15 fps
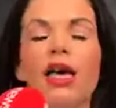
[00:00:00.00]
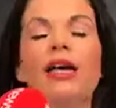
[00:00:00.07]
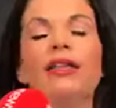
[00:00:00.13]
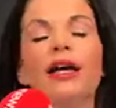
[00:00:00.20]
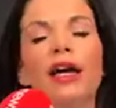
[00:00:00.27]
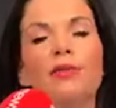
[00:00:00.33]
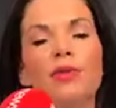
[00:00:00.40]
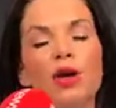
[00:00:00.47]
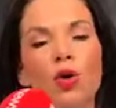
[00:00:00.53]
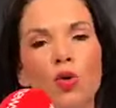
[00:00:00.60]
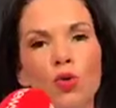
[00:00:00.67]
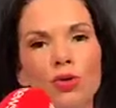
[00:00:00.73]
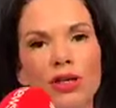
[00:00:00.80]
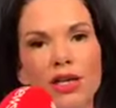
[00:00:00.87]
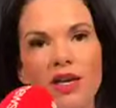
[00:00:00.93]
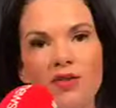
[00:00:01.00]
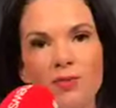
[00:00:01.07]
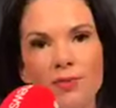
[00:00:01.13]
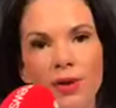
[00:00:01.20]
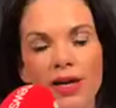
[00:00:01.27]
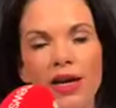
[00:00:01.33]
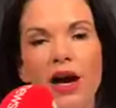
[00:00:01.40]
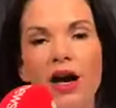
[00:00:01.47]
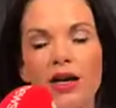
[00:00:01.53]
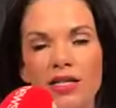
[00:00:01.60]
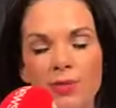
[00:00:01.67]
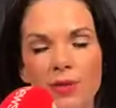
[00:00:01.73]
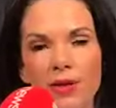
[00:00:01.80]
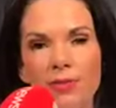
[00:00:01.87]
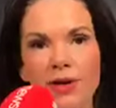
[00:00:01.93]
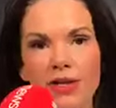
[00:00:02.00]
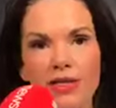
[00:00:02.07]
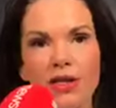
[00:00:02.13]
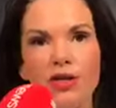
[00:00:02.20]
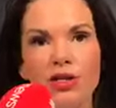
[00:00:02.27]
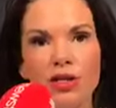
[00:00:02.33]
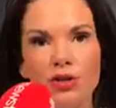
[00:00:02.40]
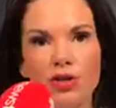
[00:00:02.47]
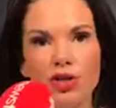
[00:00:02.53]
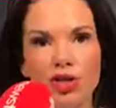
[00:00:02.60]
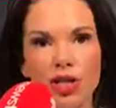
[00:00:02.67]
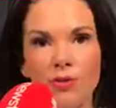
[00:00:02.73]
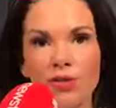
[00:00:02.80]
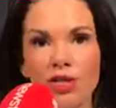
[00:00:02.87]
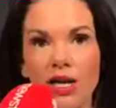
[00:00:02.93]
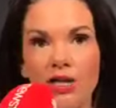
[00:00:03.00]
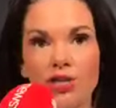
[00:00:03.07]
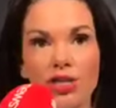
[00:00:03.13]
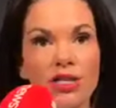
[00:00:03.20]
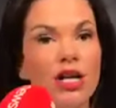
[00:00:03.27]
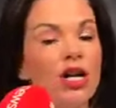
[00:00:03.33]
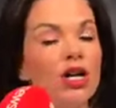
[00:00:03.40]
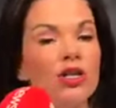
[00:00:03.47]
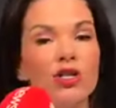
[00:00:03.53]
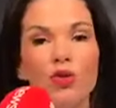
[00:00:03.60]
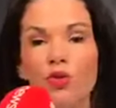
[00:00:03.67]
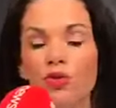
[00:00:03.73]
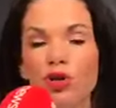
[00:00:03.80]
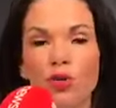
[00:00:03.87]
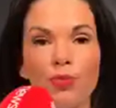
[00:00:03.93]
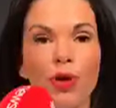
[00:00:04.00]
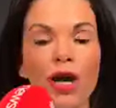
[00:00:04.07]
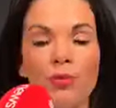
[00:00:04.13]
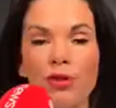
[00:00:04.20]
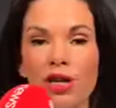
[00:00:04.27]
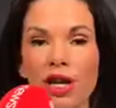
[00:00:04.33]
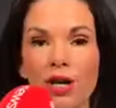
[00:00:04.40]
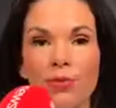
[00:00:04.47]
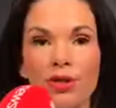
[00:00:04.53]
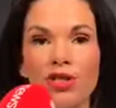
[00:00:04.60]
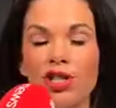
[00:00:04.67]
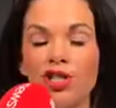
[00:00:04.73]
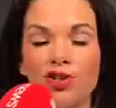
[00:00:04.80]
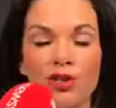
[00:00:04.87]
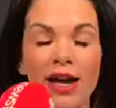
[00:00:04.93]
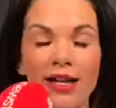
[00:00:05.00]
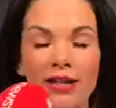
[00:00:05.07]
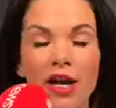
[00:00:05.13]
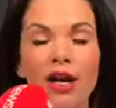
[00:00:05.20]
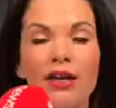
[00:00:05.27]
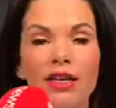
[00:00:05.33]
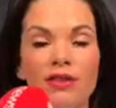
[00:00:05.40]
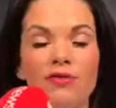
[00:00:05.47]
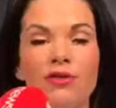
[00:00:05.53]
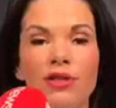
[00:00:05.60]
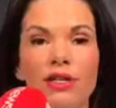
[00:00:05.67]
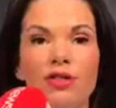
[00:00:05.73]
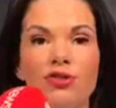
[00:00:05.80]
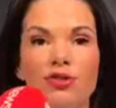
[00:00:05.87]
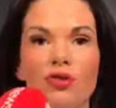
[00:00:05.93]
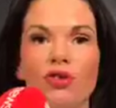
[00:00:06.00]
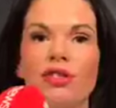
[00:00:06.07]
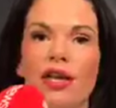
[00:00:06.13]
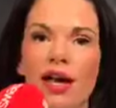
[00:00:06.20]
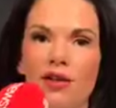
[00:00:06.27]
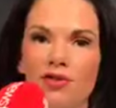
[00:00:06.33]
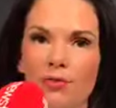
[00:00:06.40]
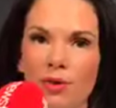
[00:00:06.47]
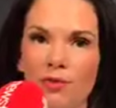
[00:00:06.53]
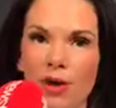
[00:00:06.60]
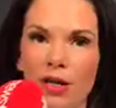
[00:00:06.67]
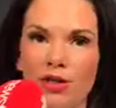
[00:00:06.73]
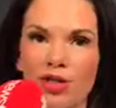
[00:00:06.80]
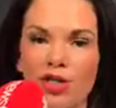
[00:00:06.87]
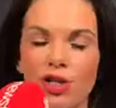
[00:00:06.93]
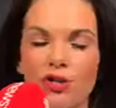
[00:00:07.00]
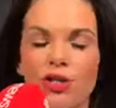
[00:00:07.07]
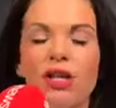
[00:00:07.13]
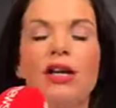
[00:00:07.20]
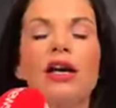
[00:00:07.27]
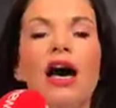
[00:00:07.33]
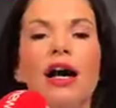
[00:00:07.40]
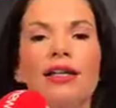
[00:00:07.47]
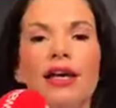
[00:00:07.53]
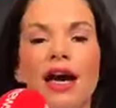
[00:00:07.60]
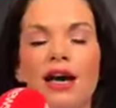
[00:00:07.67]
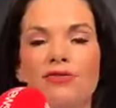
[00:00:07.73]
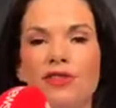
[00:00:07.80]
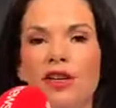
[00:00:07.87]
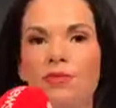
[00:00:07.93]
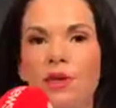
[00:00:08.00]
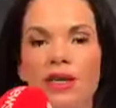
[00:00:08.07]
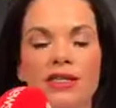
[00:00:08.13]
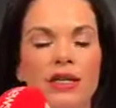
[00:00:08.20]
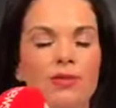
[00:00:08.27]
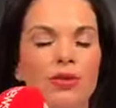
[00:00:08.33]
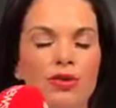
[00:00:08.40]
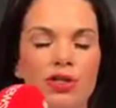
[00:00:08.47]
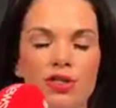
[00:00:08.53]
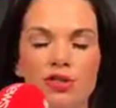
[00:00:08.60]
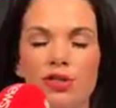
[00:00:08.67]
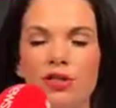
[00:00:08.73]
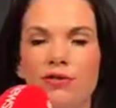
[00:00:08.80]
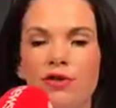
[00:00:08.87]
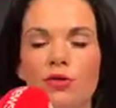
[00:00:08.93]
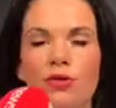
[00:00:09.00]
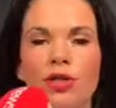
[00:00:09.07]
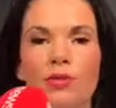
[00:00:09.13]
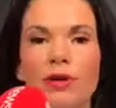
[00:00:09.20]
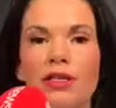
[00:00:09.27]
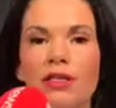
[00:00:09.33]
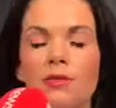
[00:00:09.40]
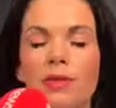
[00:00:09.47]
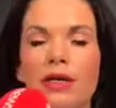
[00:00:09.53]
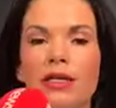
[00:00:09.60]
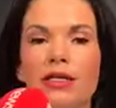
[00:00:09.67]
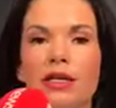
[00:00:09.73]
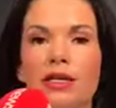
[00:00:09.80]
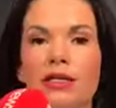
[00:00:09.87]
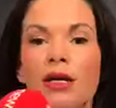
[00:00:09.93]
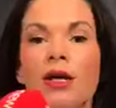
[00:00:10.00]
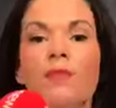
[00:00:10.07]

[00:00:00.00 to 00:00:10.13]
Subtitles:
They can be only given by a hospital-based consultant dermatologist. So your primary care practitioner cannot give you these drugs. They have to be monitored, and you have to have baseline bloods done and a few other bits and pieces.